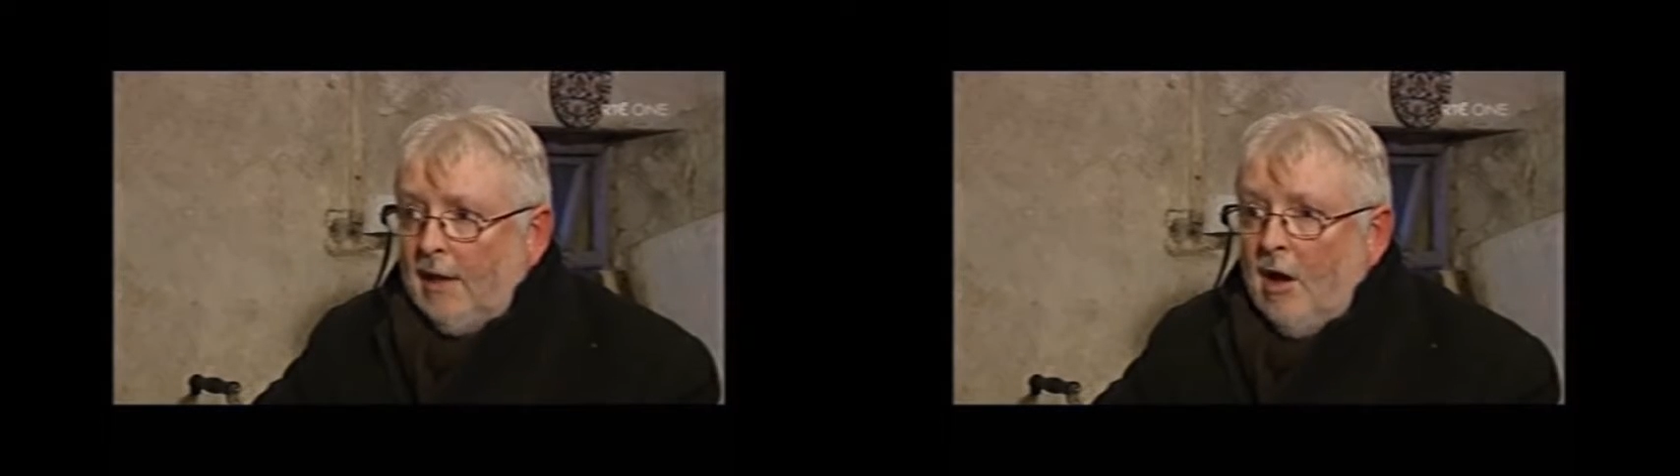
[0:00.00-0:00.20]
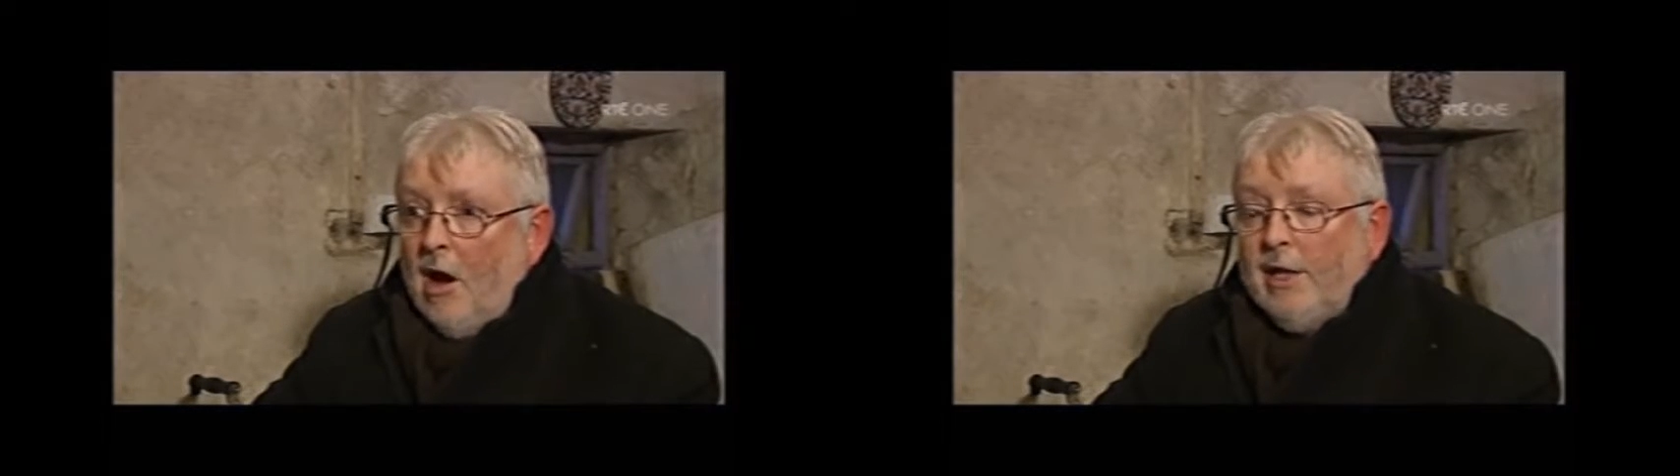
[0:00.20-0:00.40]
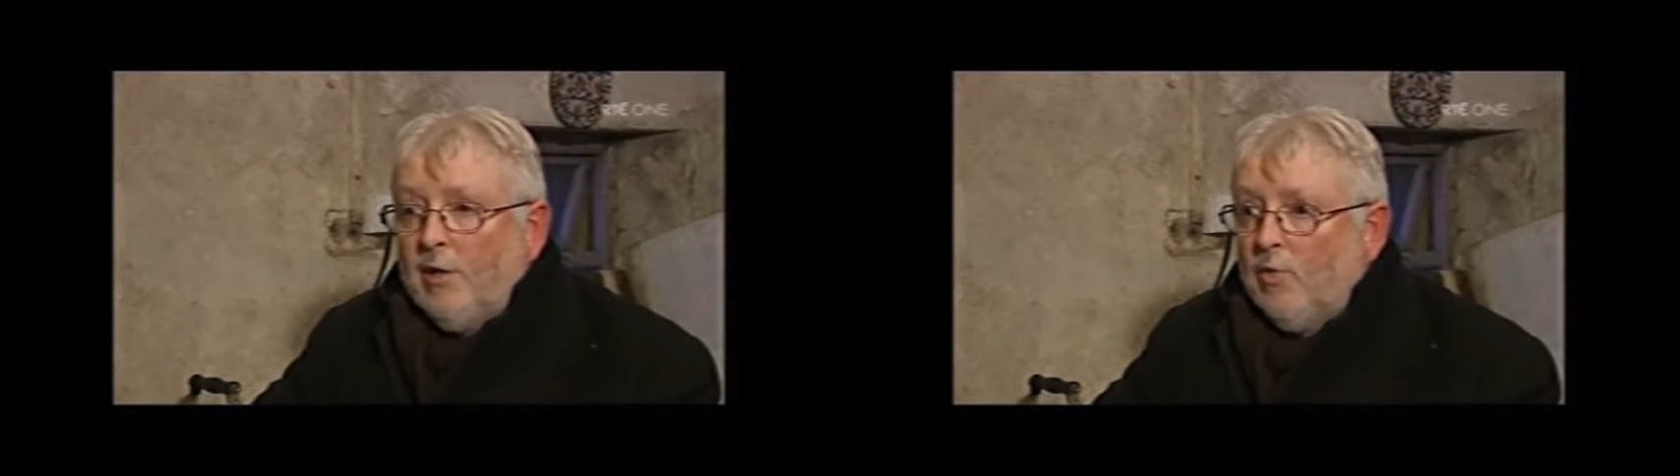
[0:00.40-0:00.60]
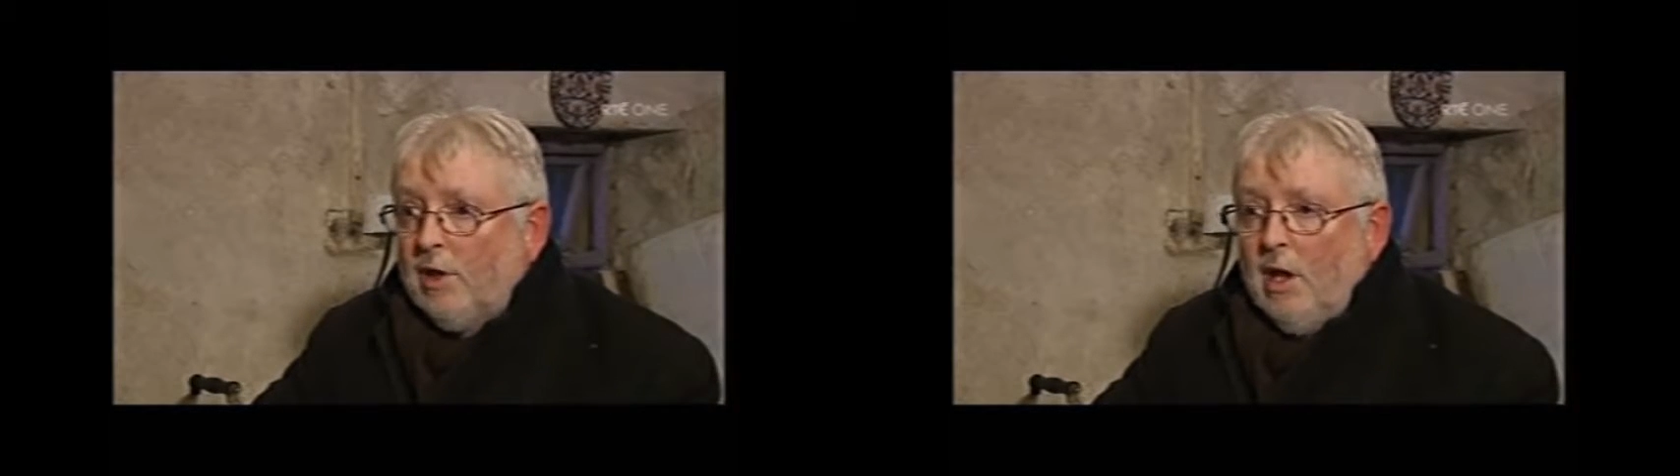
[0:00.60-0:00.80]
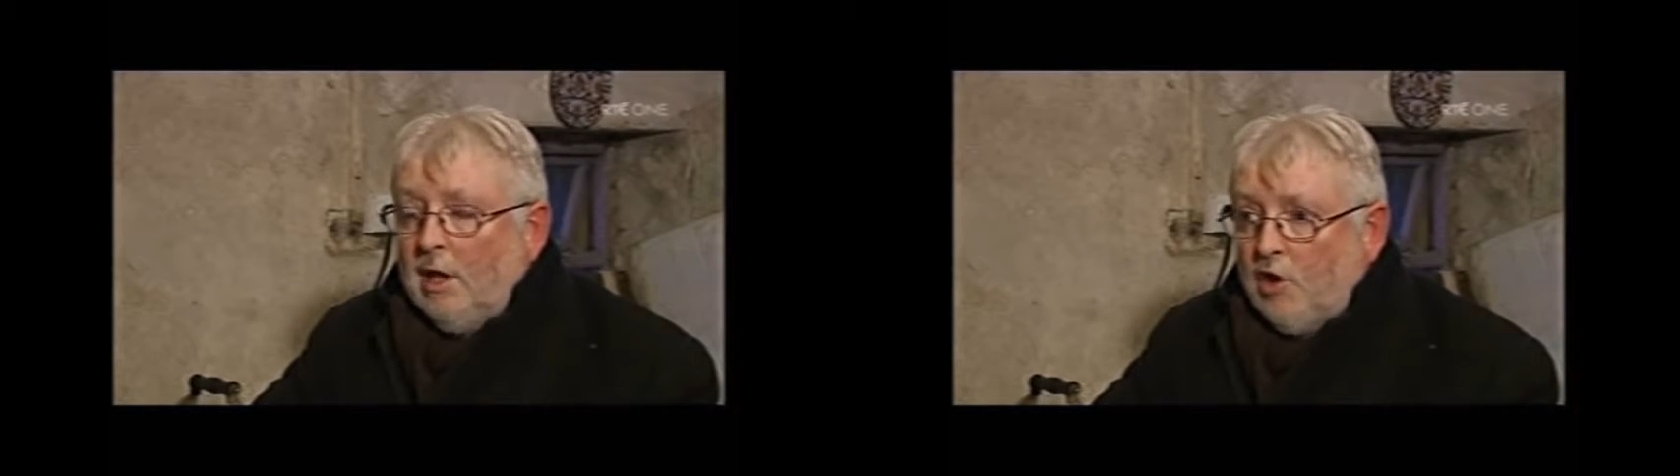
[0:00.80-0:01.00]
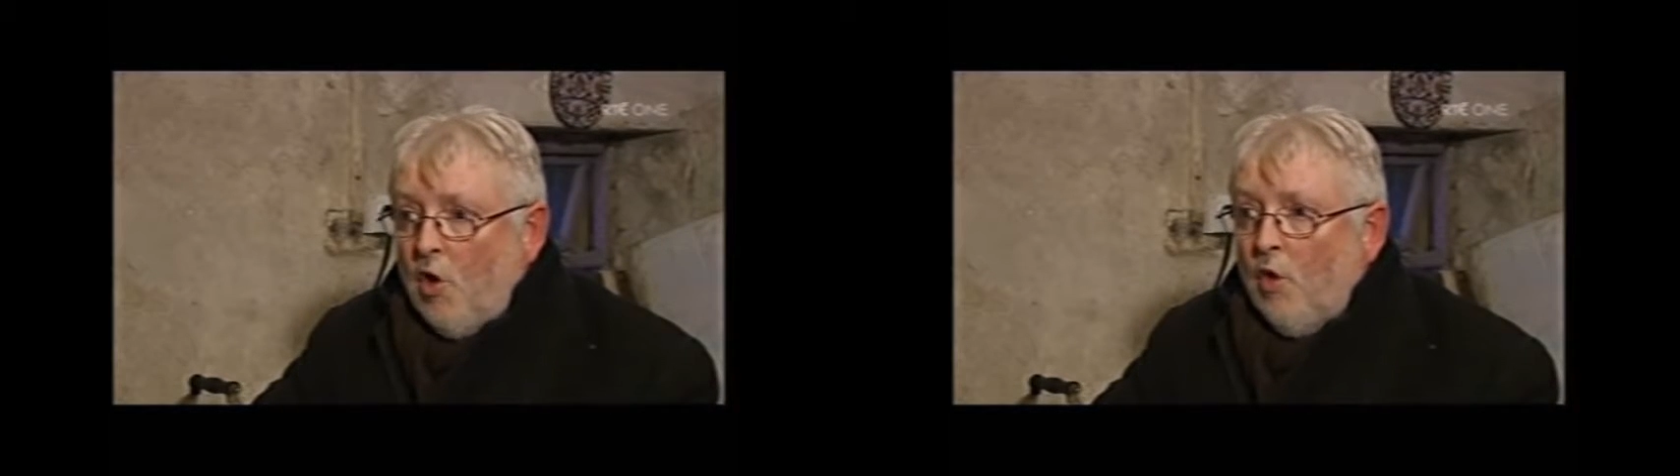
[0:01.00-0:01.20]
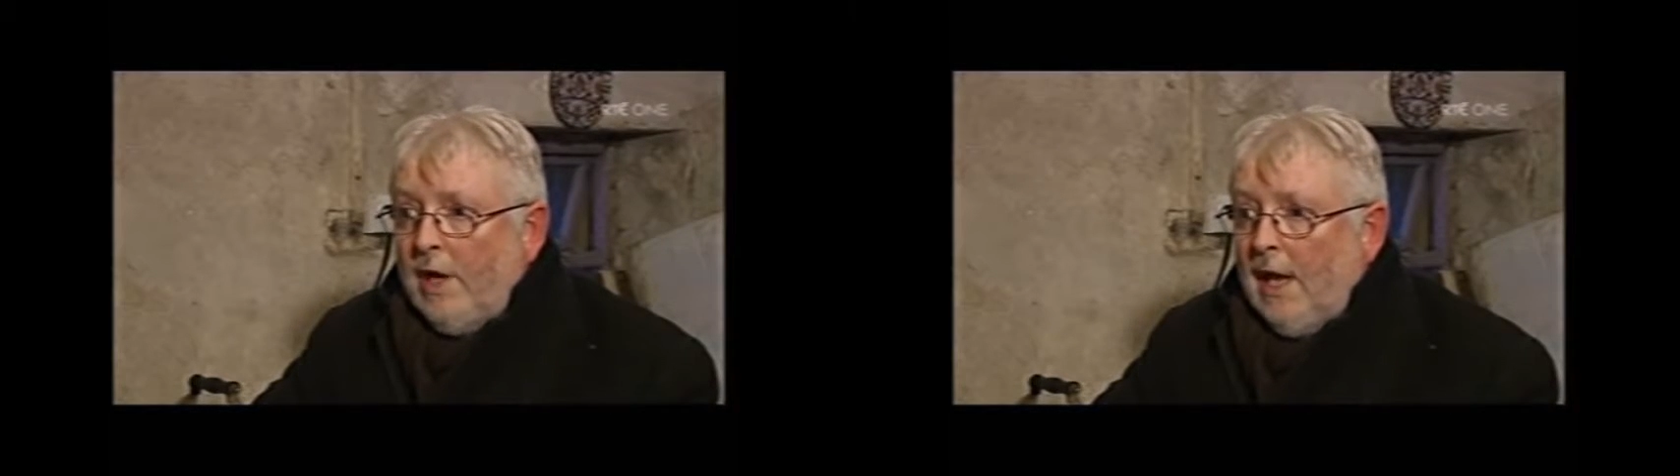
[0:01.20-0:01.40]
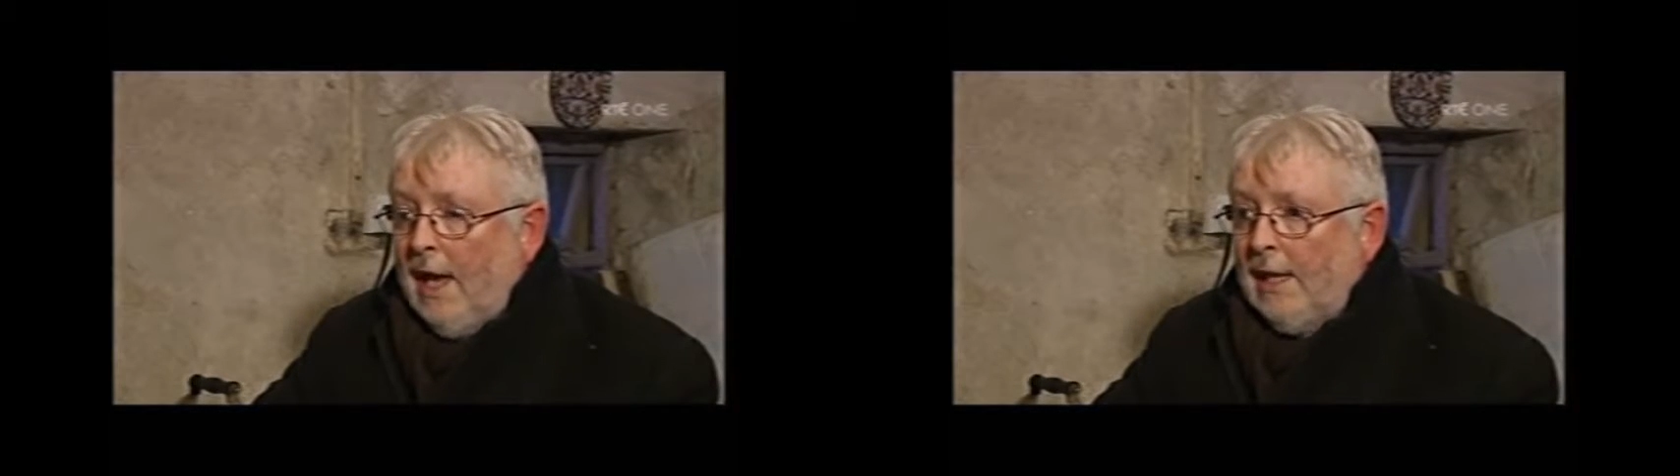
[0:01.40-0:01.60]
and either with
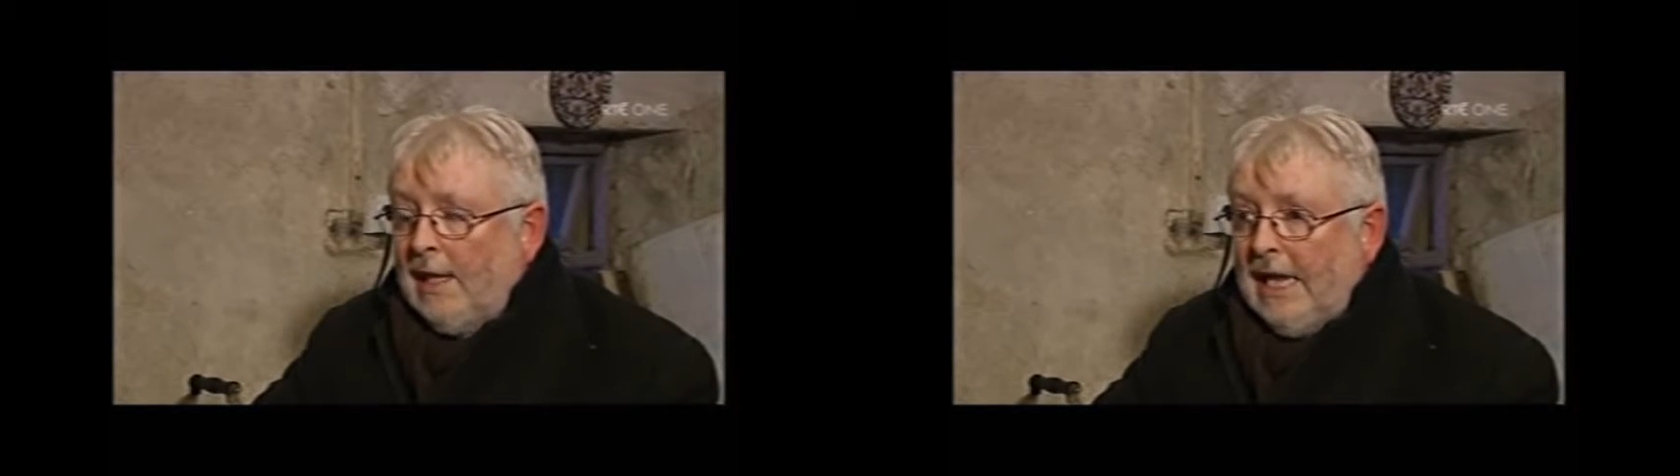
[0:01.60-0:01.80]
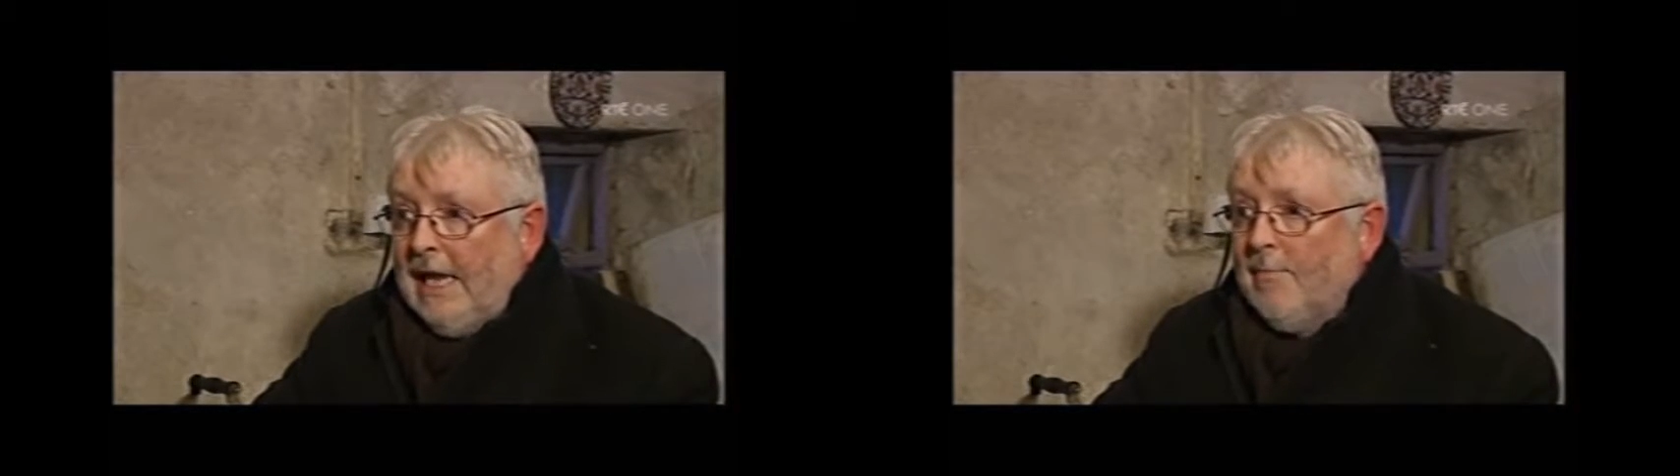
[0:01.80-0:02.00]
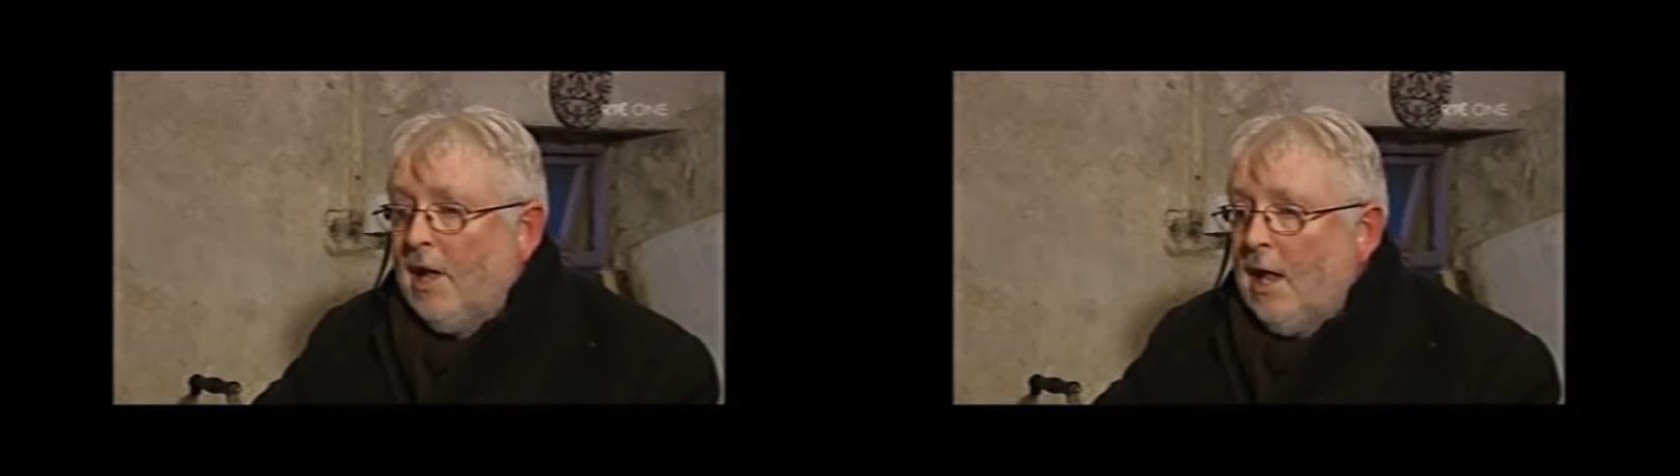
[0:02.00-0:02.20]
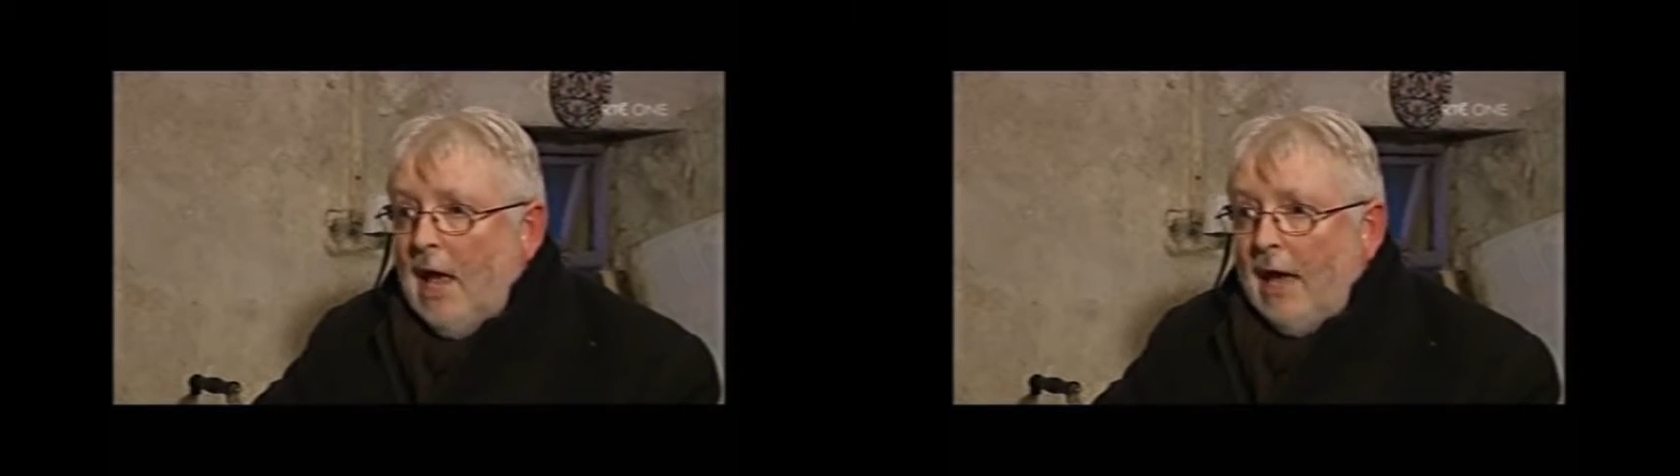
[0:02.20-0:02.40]
Tony and Liam